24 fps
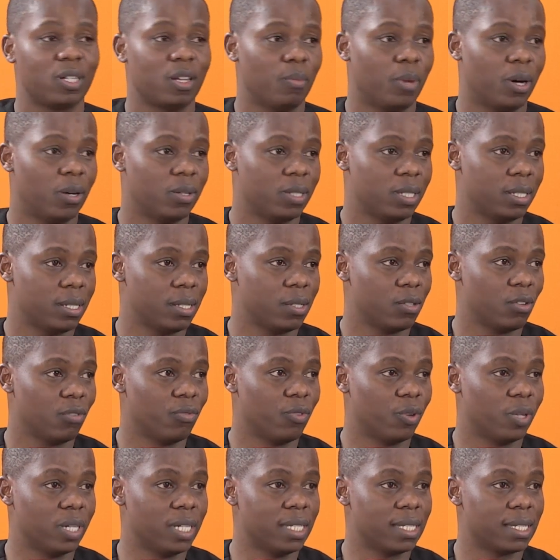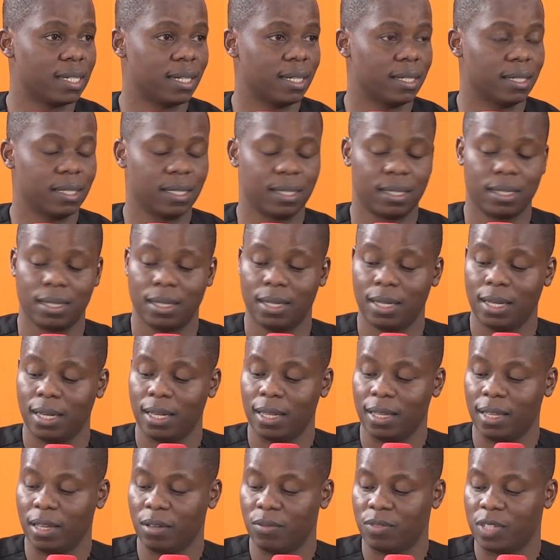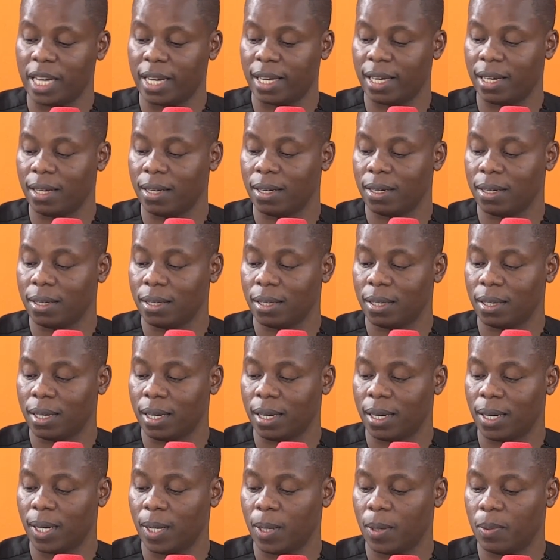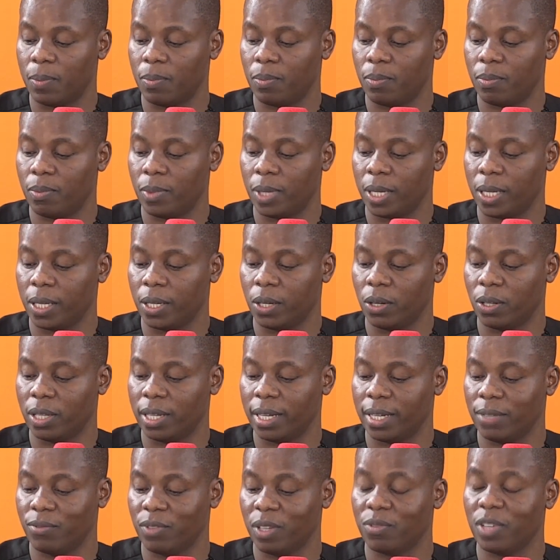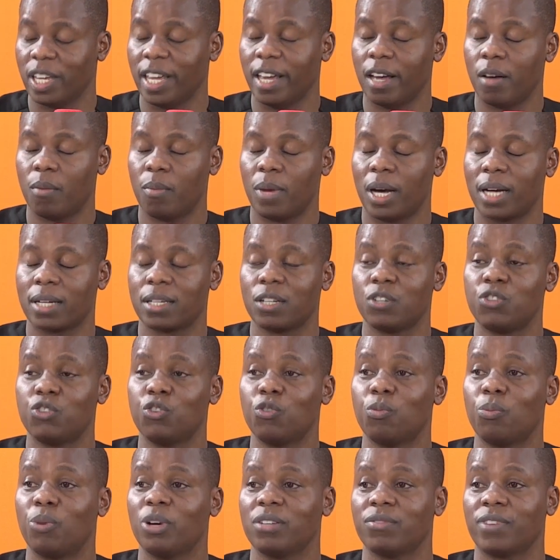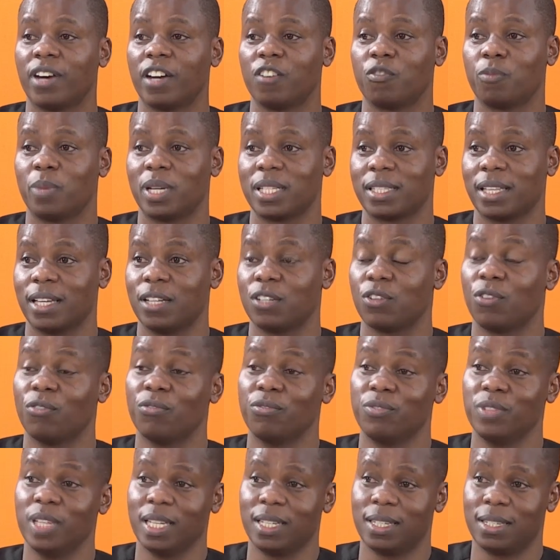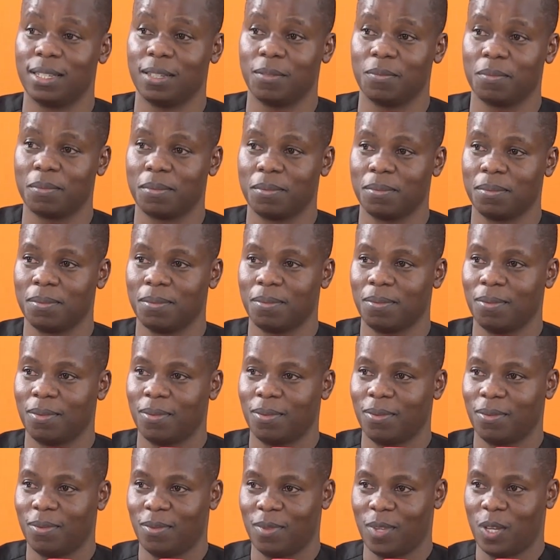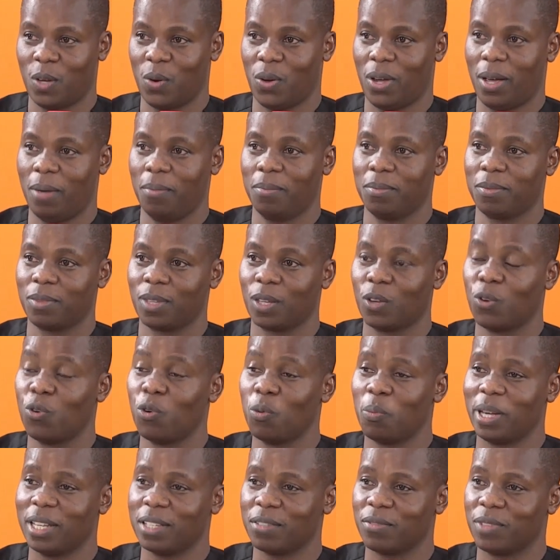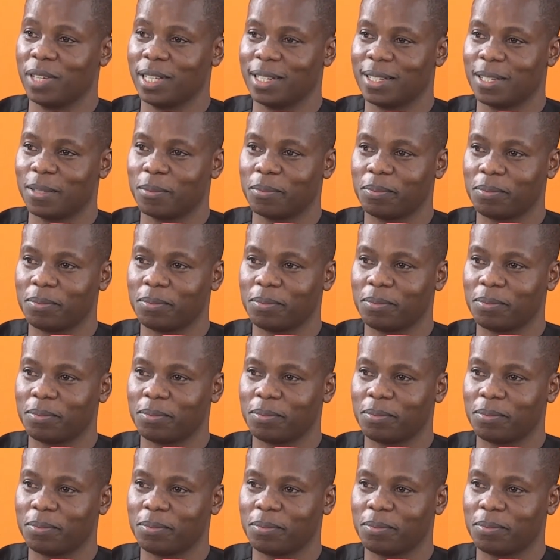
about this. So, for instance, they've taken, they've earmarked 2.5% of VAT. Okay? Who pays VAT?